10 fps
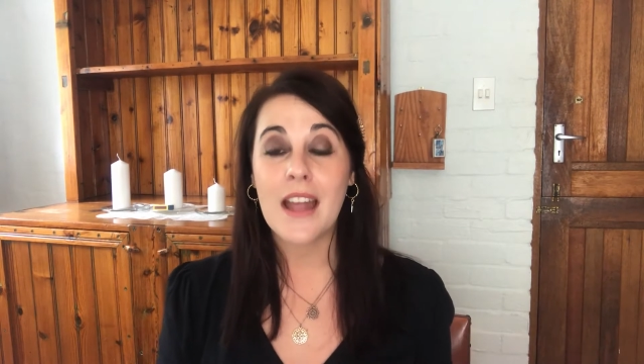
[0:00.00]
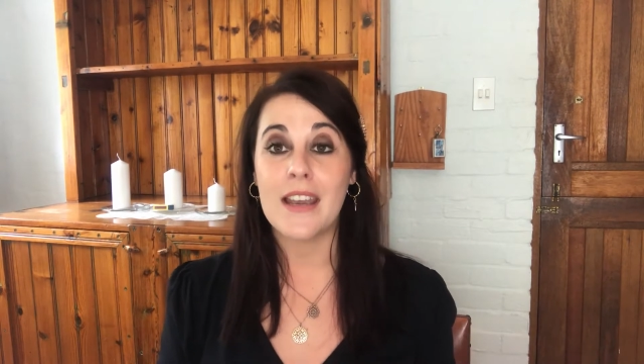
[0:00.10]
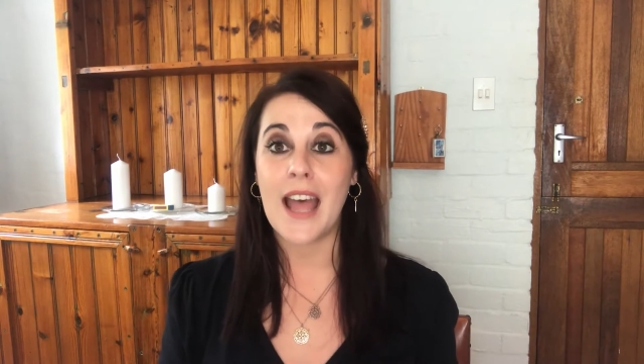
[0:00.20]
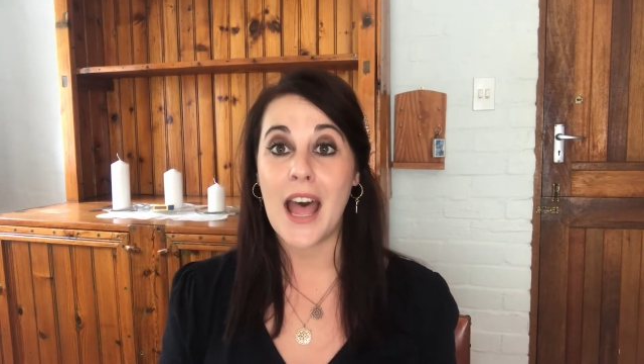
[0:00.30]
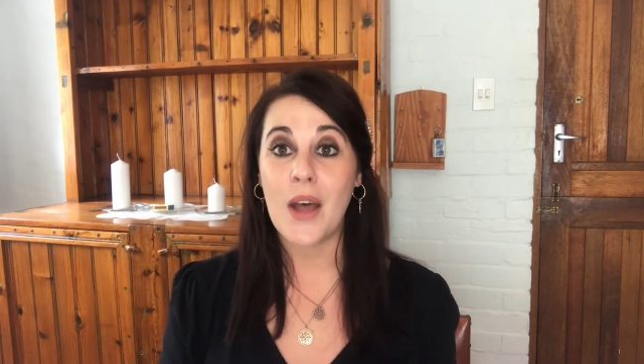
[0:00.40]

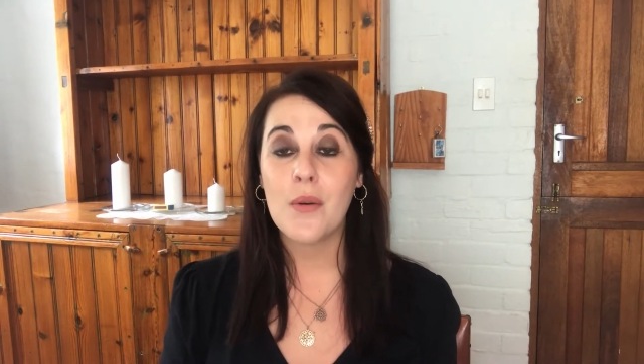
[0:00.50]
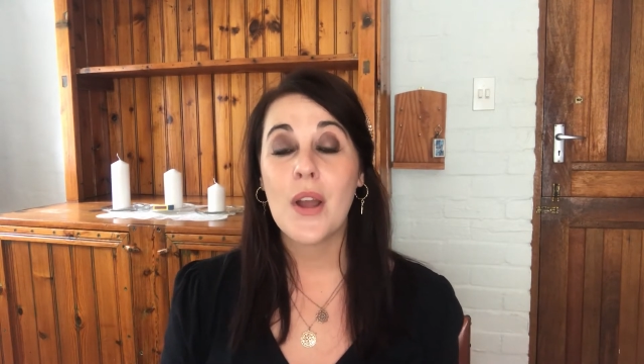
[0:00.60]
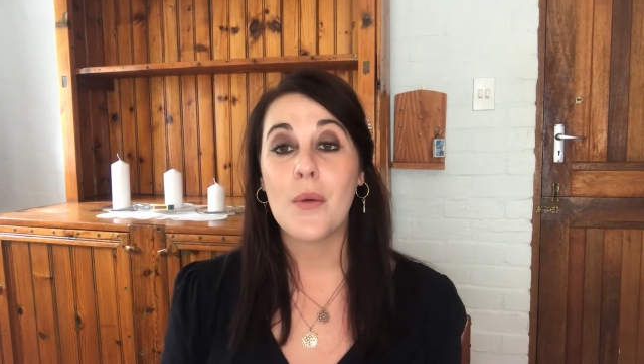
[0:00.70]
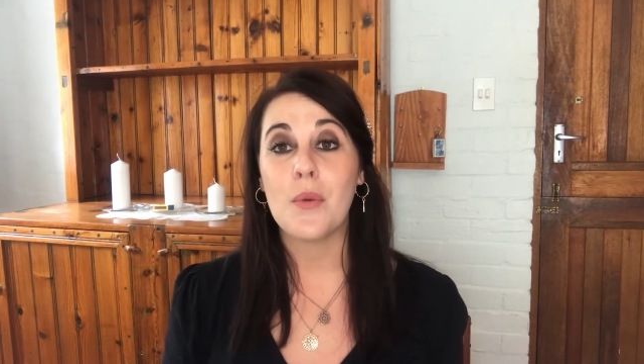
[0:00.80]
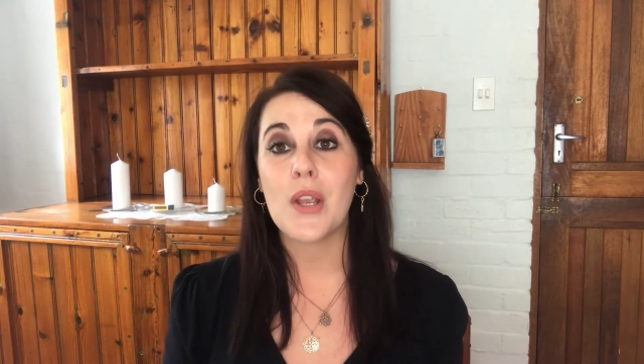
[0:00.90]
Now
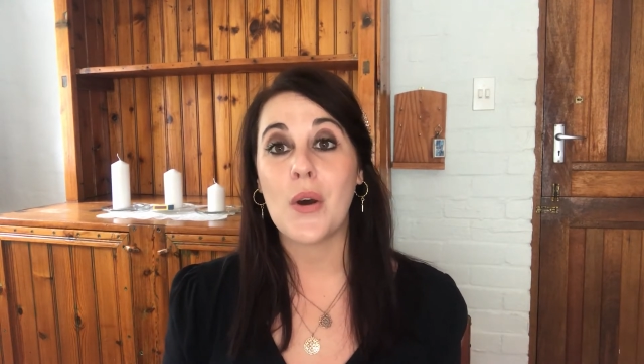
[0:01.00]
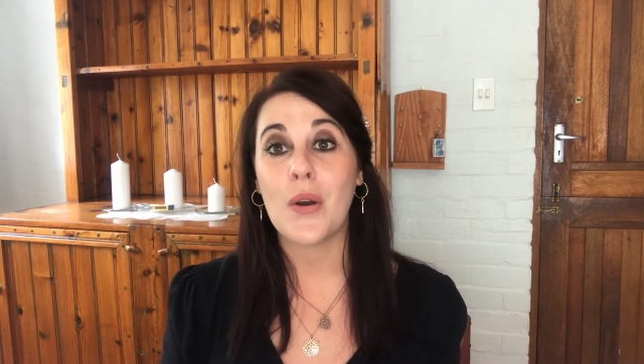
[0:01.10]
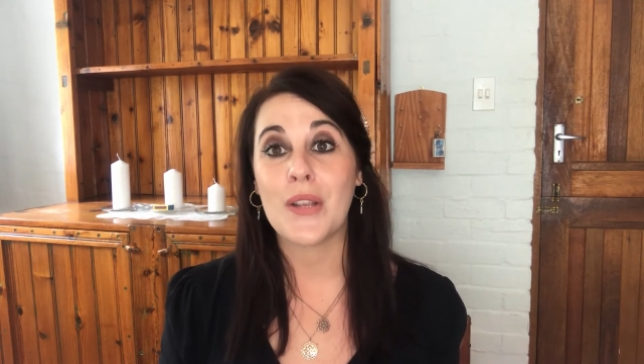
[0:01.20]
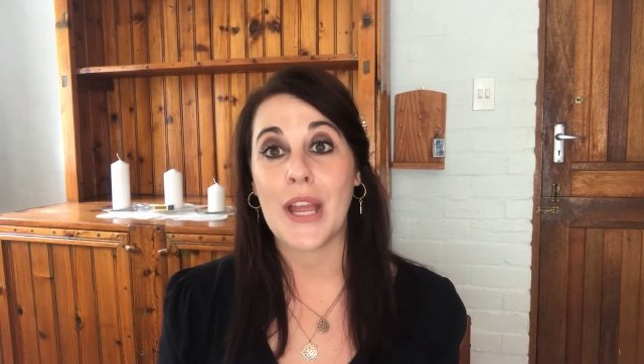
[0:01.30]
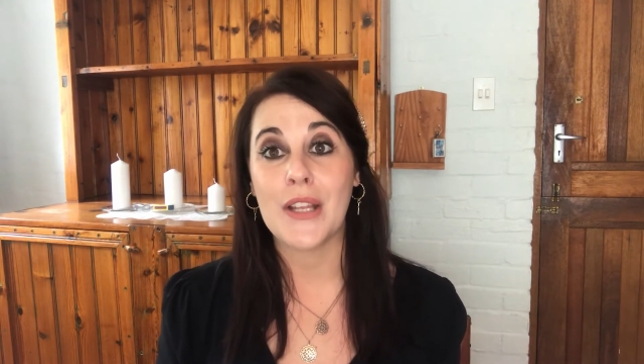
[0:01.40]
we
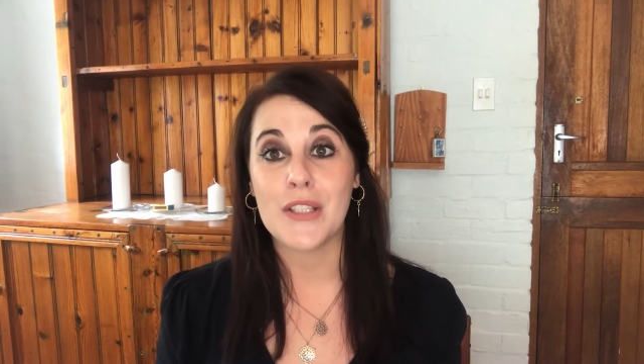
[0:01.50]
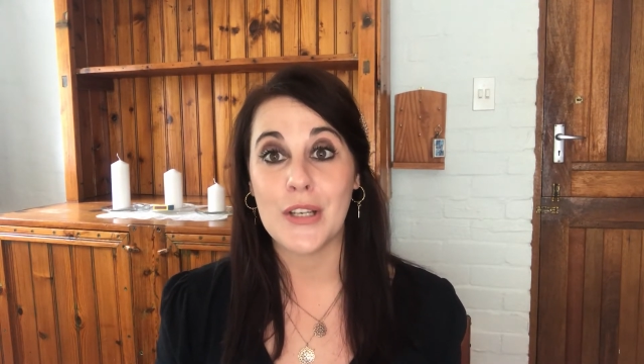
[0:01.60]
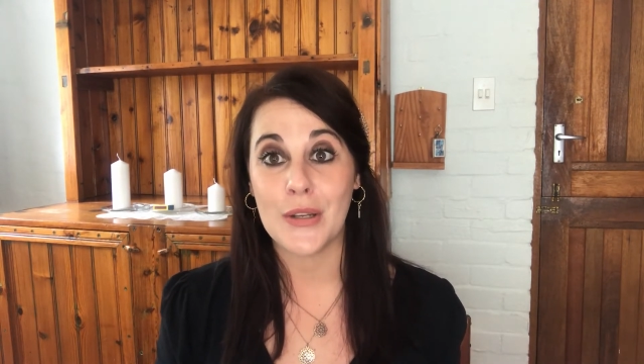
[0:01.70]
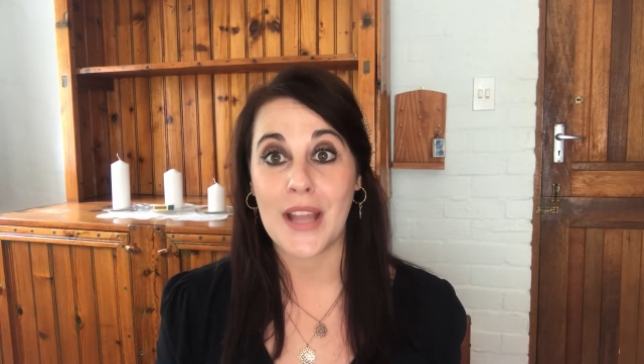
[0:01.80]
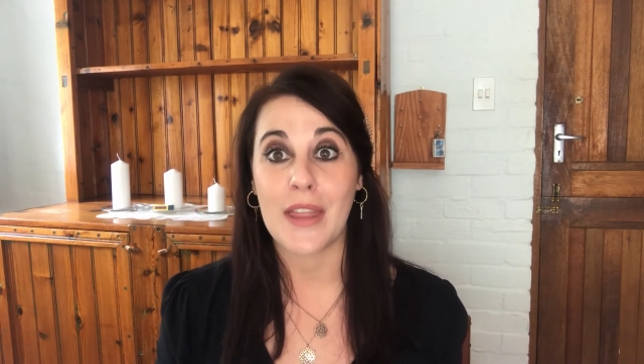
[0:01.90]
are going to look